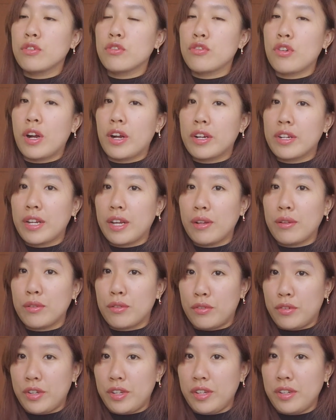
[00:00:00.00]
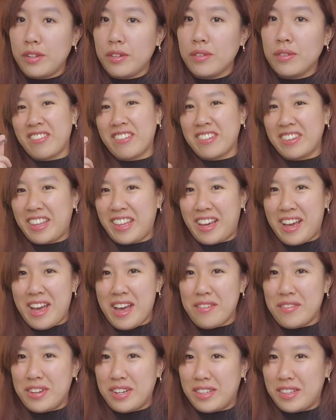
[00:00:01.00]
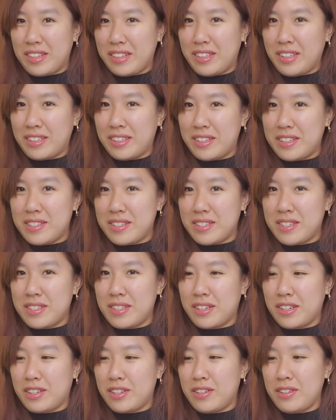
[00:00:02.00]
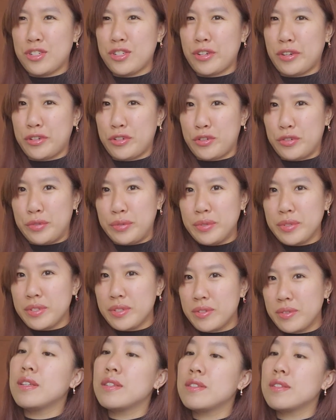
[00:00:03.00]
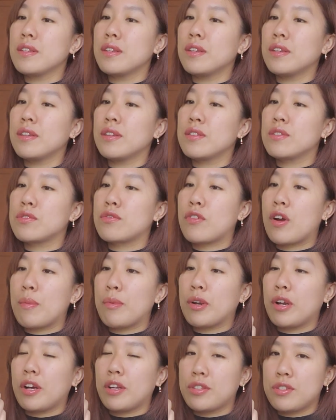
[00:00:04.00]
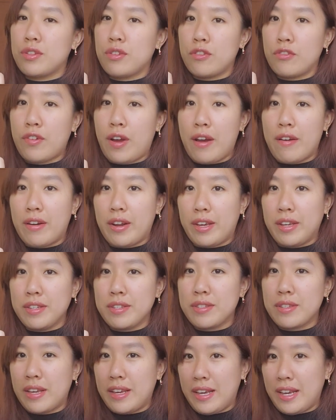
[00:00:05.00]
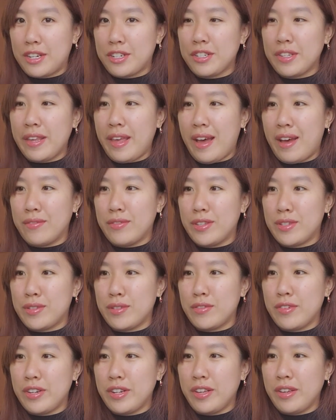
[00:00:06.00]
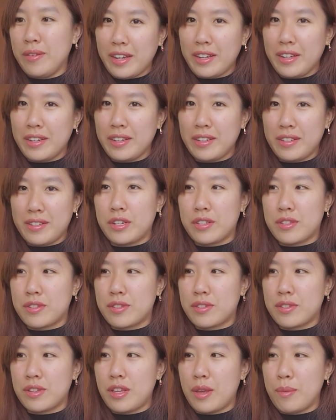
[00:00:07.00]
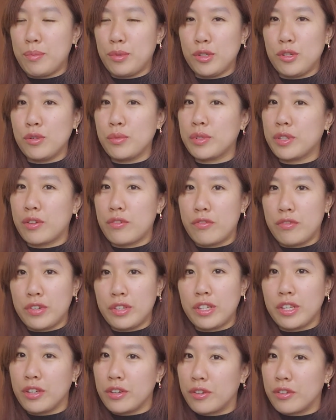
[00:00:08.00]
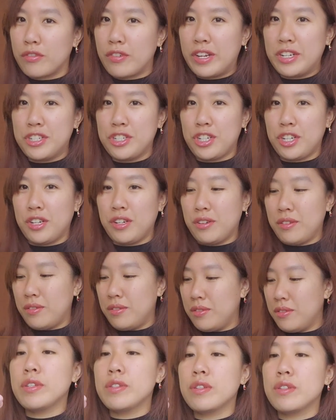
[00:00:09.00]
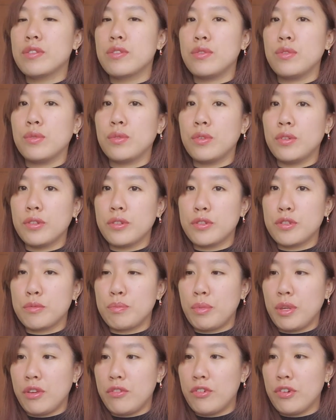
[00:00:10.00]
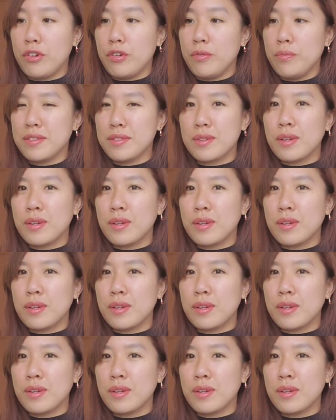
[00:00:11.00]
Crocodile Green. I don't think I have anything like this. It's like chartreuse. This is Robert Oster Fire and Ice. I actually have this already, and it is a blue with a really good red sheen. This is Noodler's Beaver.